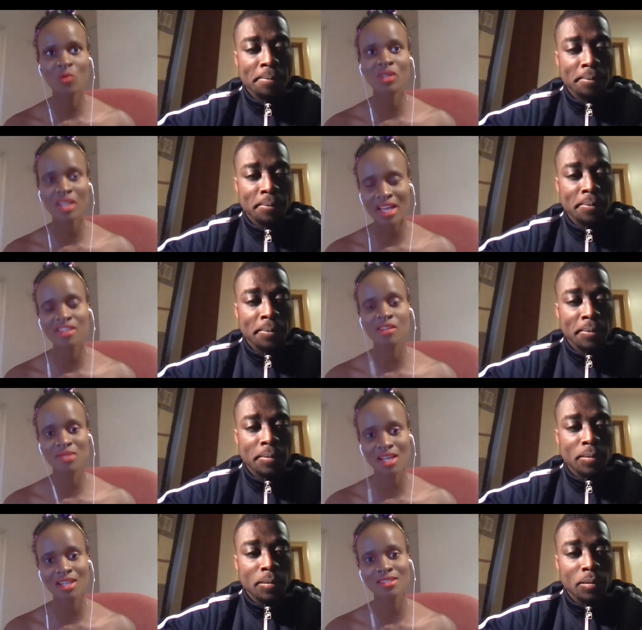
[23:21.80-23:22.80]
Speaker 1: we'll end up
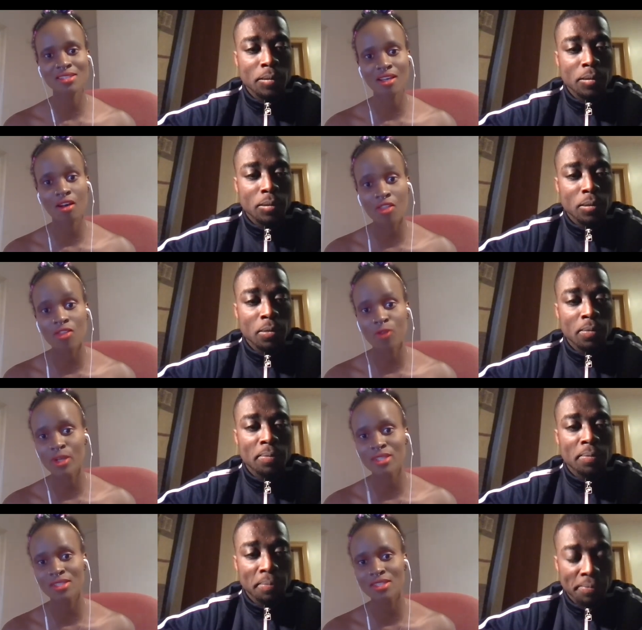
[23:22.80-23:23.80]
silencing other
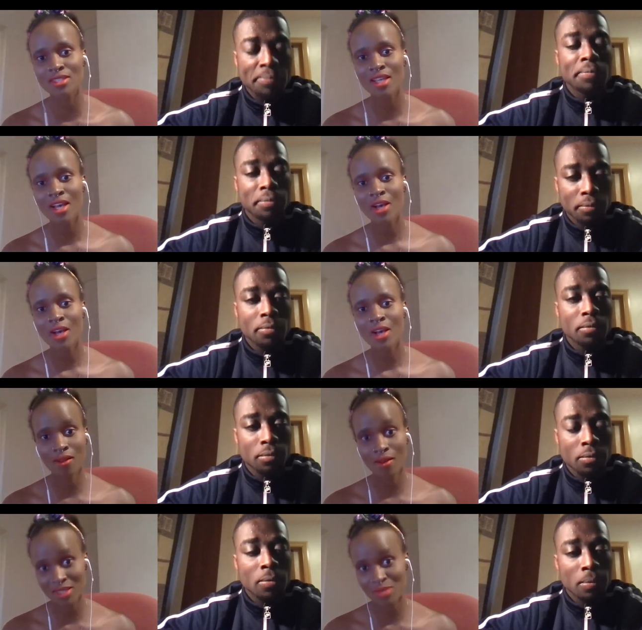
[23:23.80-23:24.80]
voices which
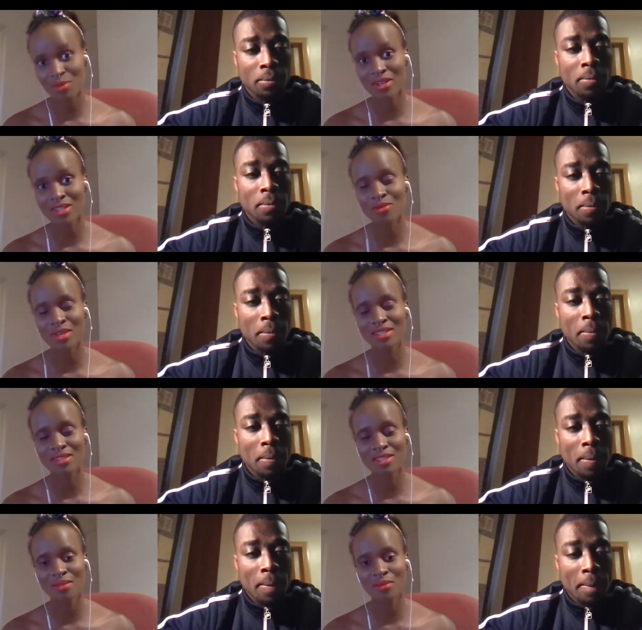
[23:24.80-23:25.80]
all
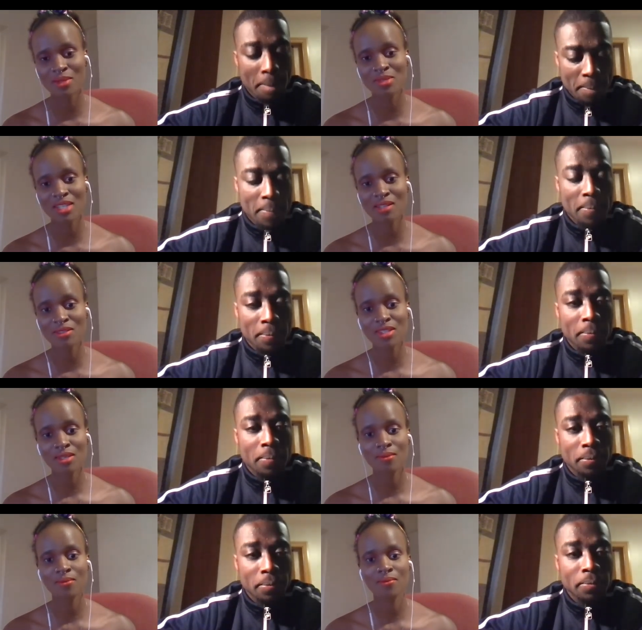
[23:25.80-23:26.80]
experience racism
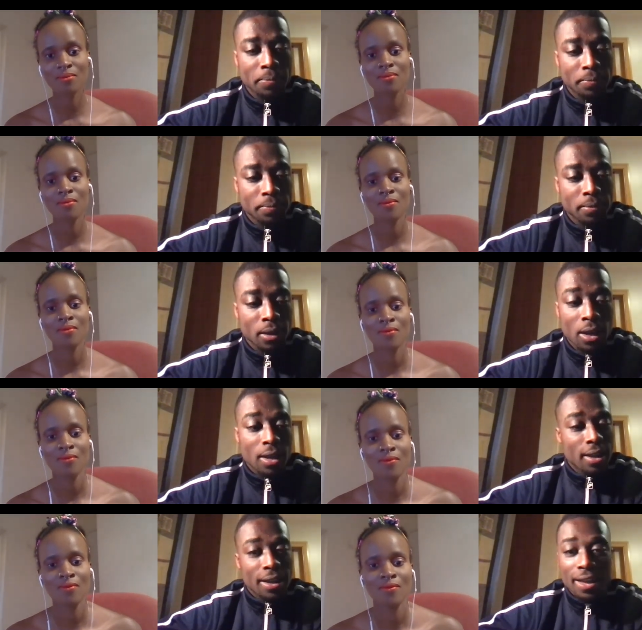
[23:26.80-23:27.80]
themselves
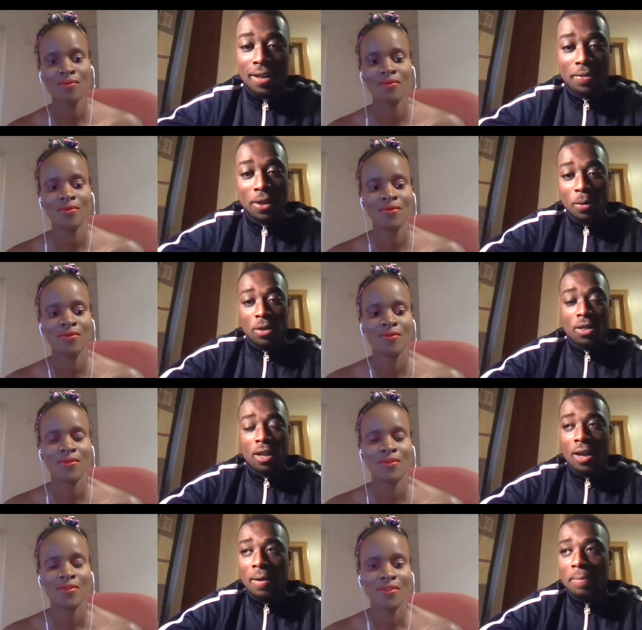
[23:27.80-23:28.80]
Speaker 2: yeah that was
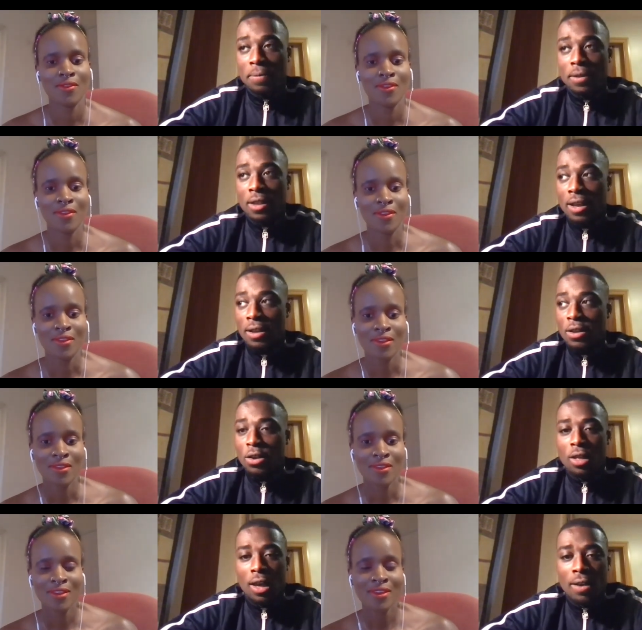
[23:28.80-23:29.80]
um
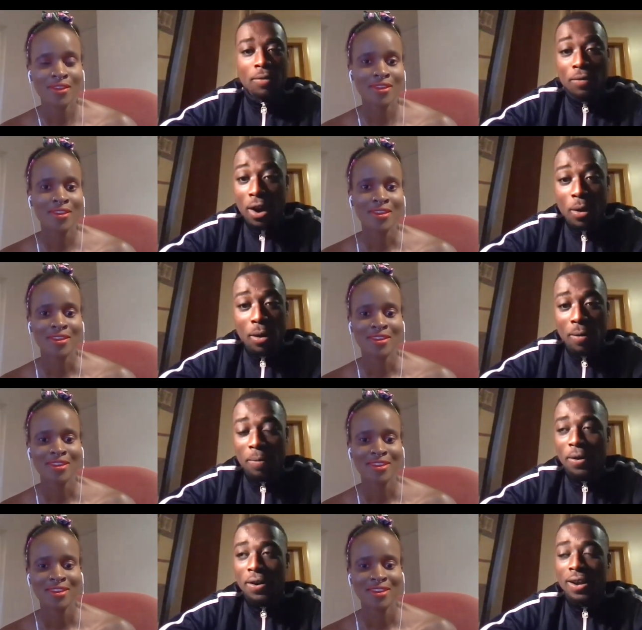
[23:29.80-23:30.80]
just uh, very well
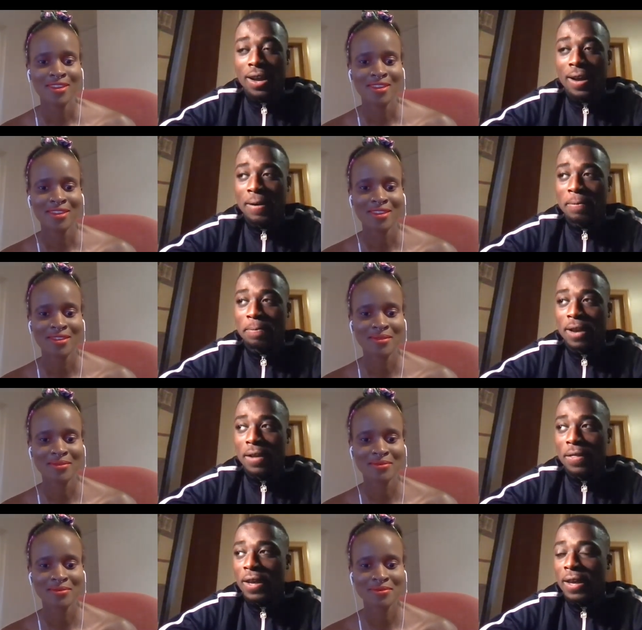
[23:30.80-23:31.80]
put um
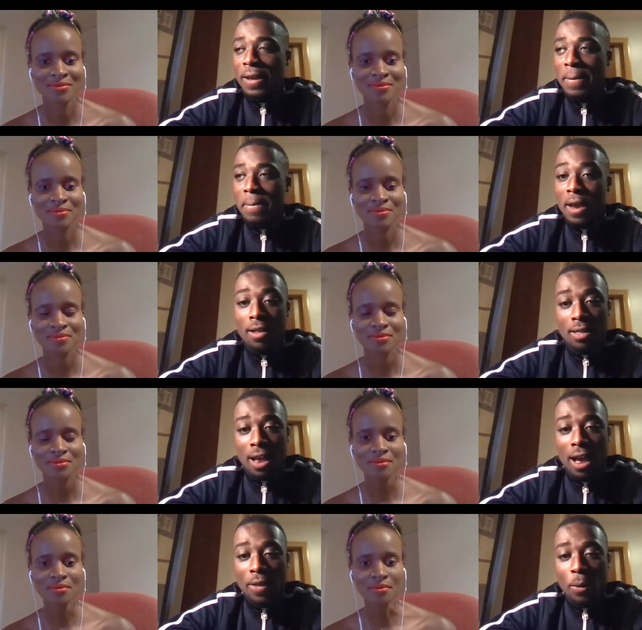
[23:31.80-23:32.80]
i think it's
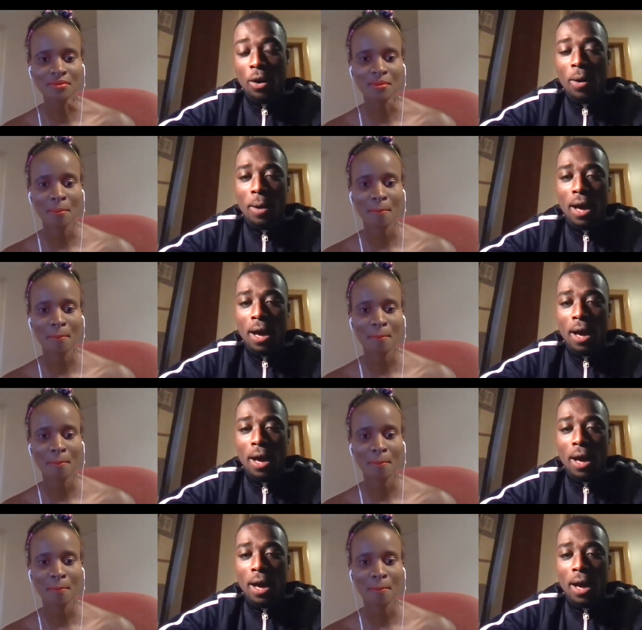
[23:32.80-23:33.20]
sad that we're